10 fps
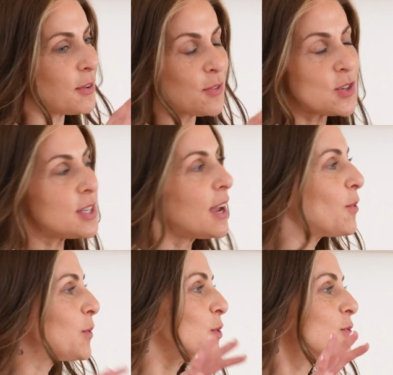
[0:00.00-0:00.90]
the first thing
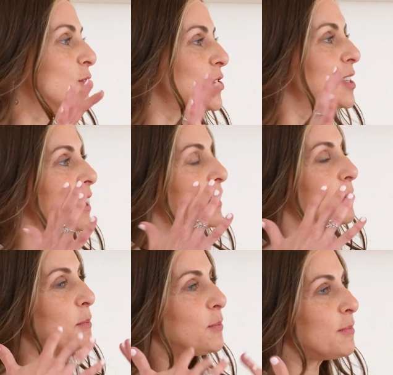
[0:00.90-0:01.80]
everyone would do is just
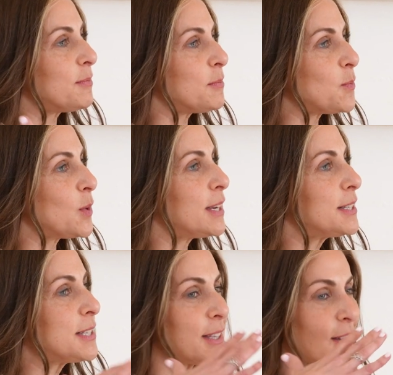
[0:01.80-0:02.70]

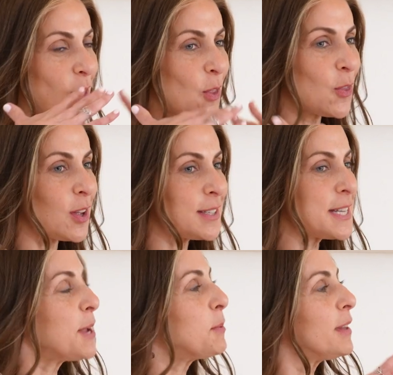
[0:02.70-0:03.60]
bring to the
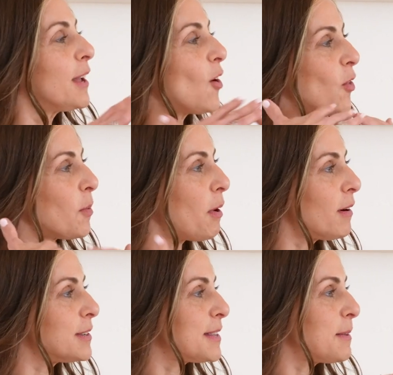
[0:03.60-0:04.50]
table all the
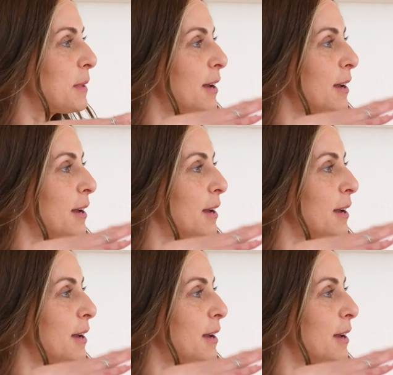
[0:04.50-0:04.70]
parts of them